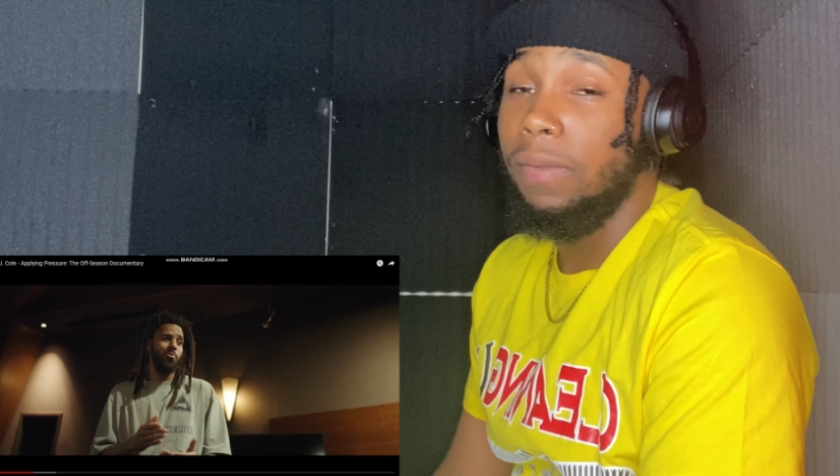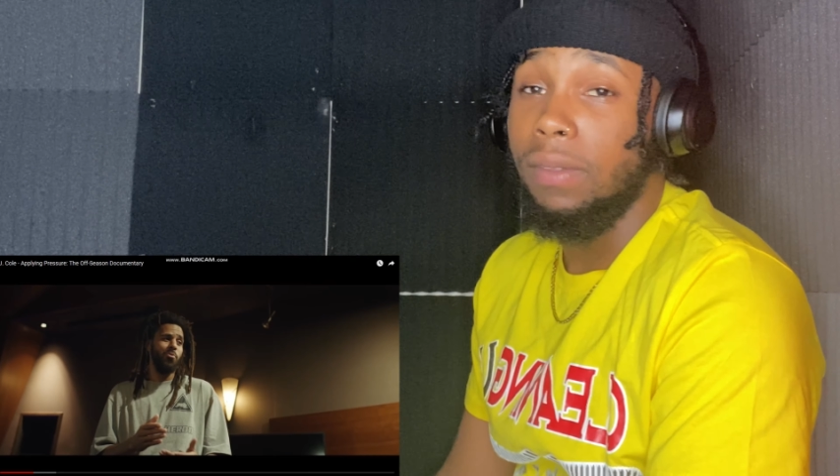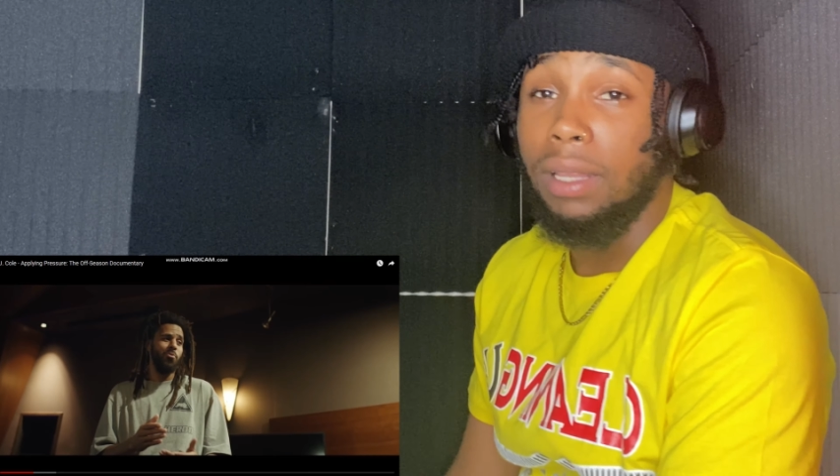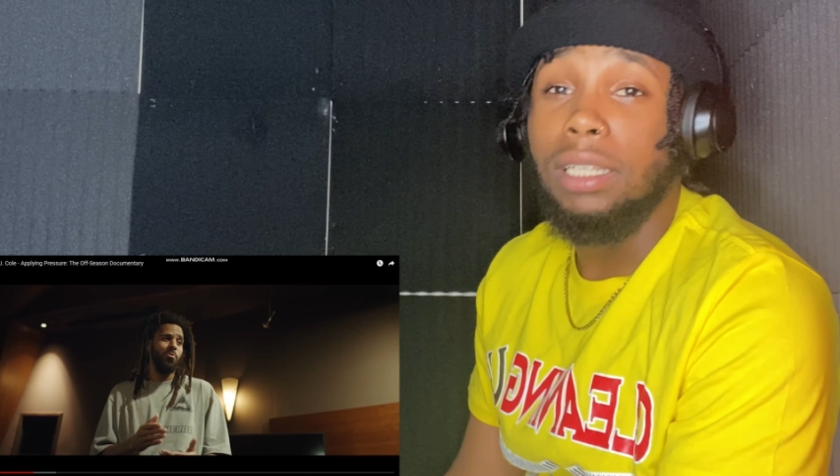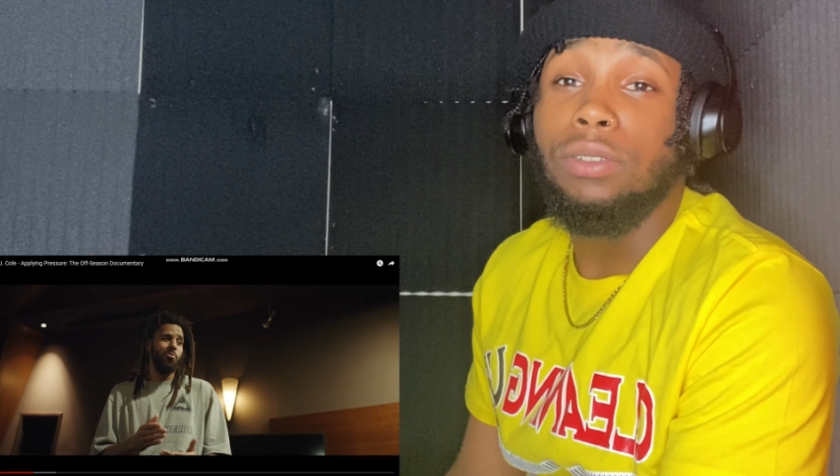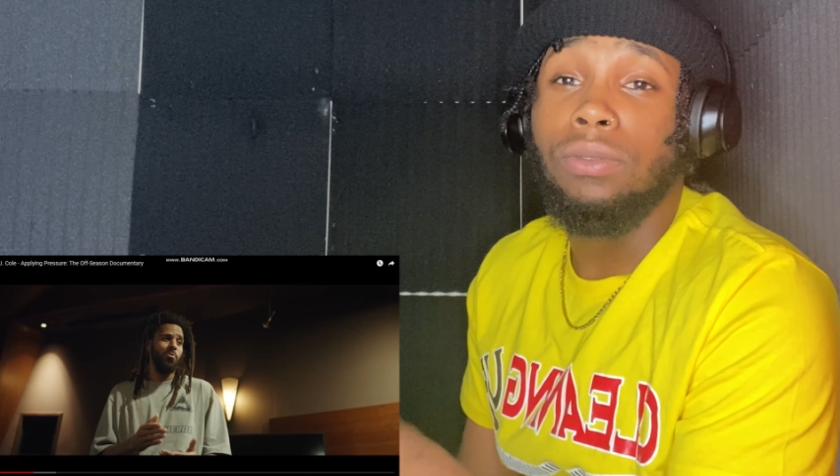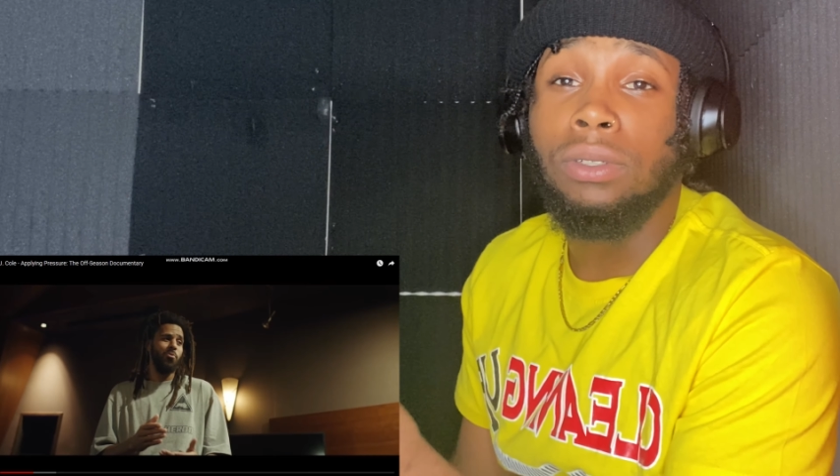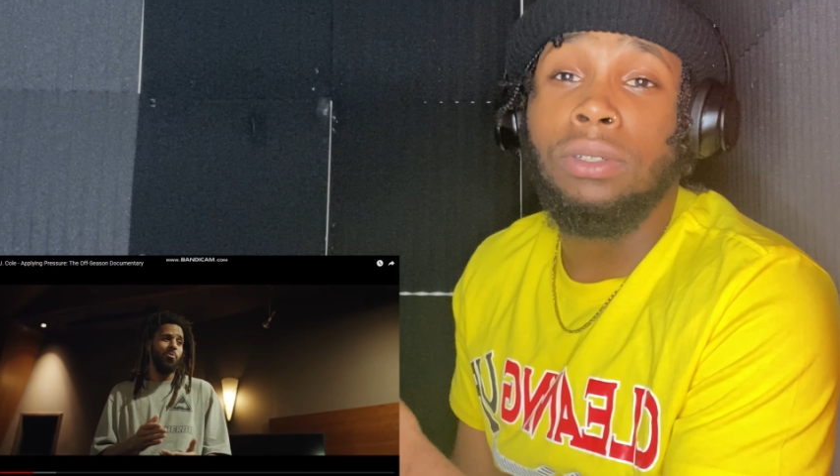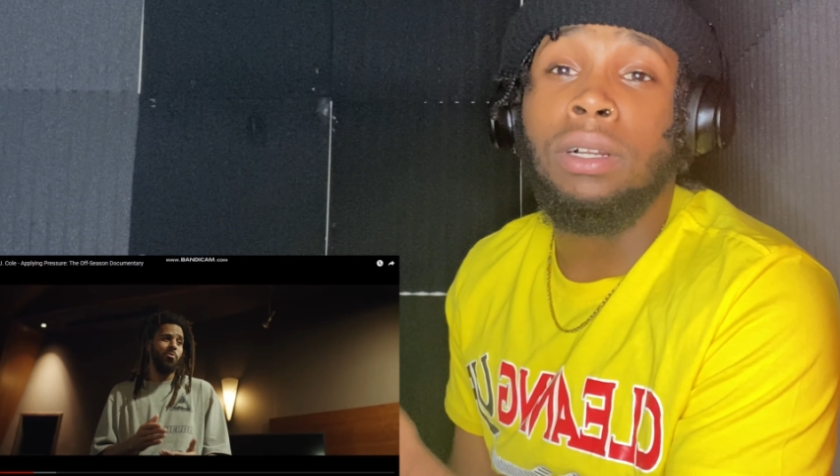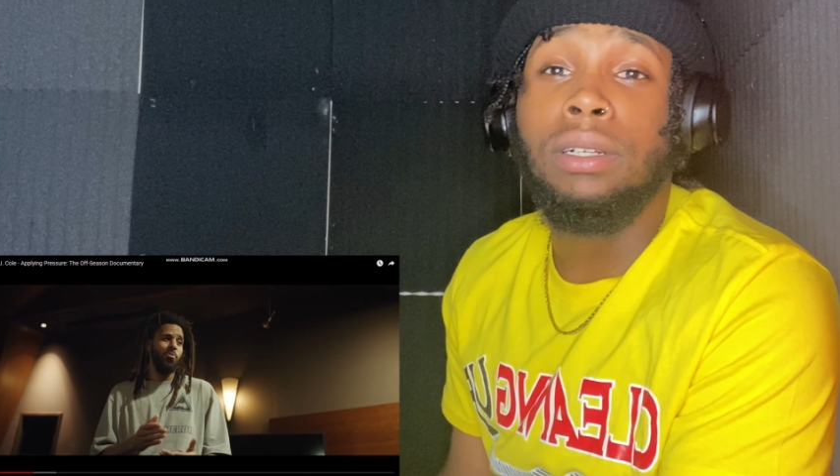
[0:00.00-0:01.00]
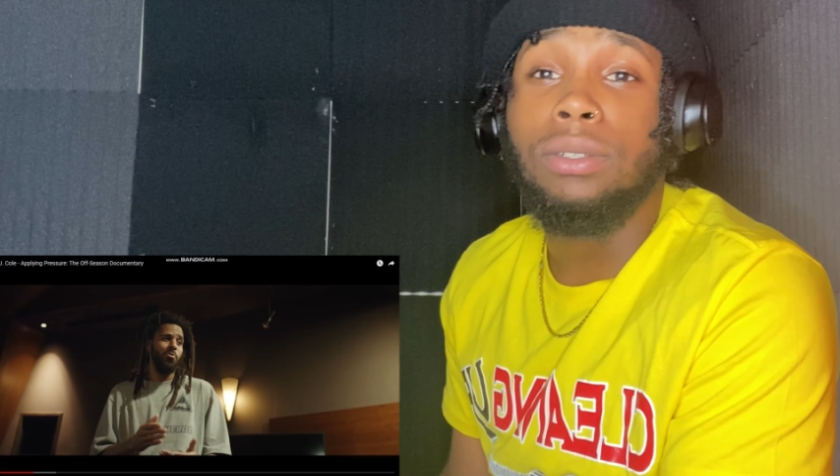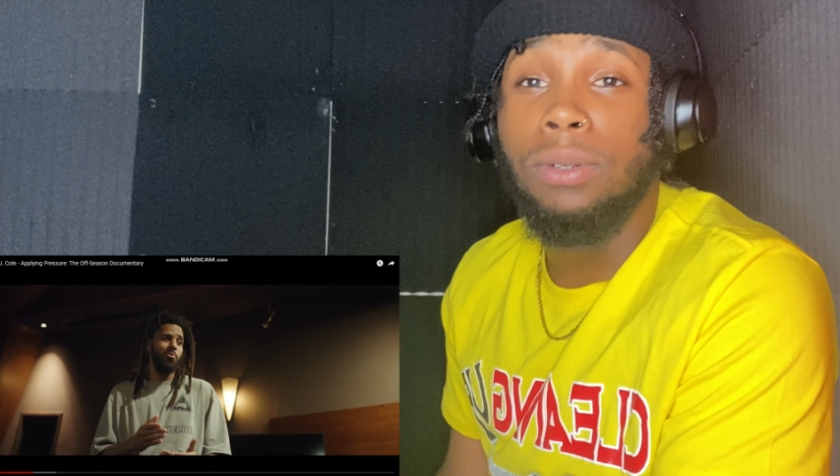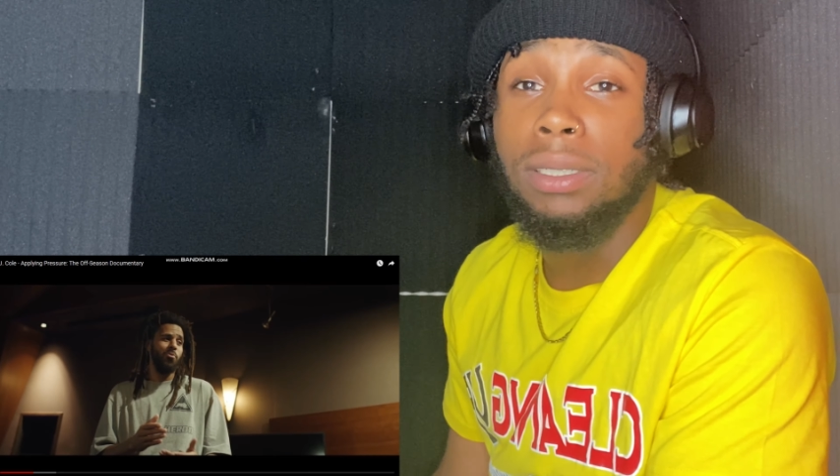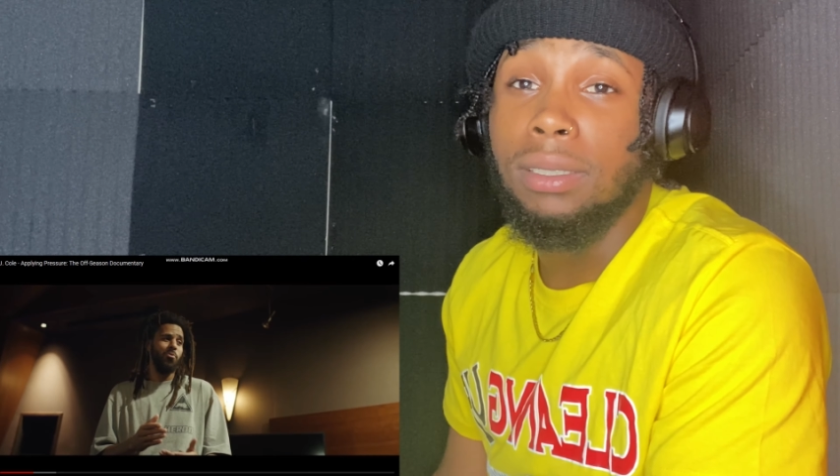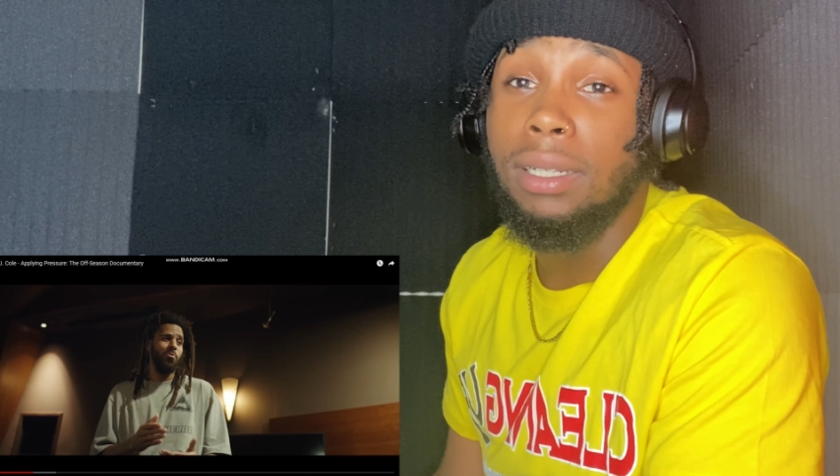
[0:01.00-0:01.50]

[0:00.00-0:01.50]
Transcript: That's a real ass question.